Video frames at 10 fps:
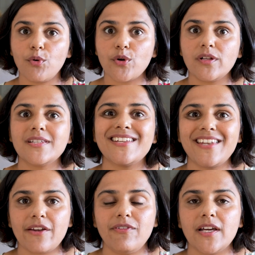portals and
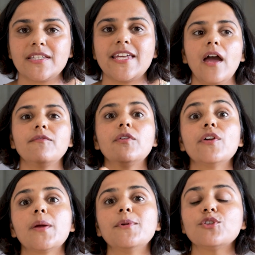Netflix, and we were
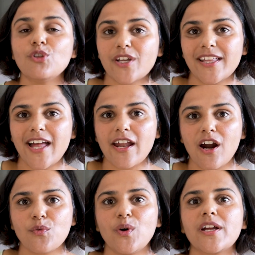able to look at that
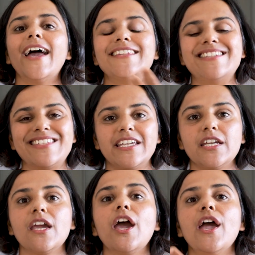artwork and
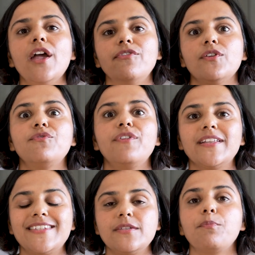see if it
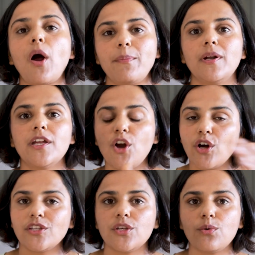fits properly
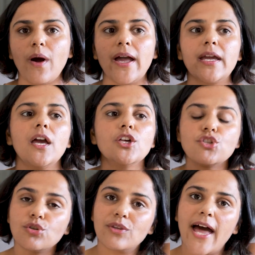on the UI.
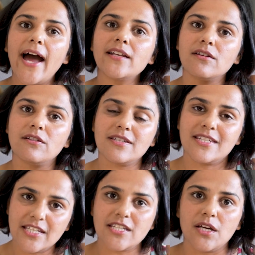So that
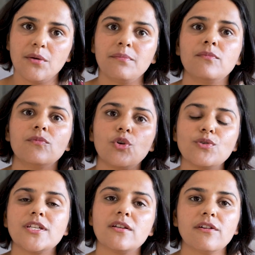system,
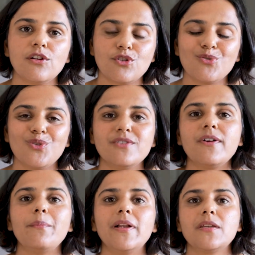those internal tools
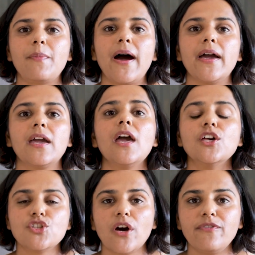were built by
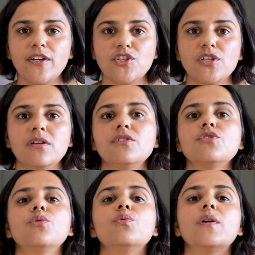software engineers
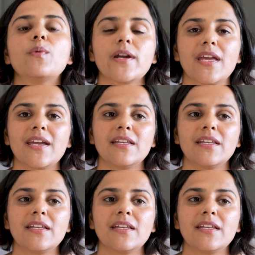who were working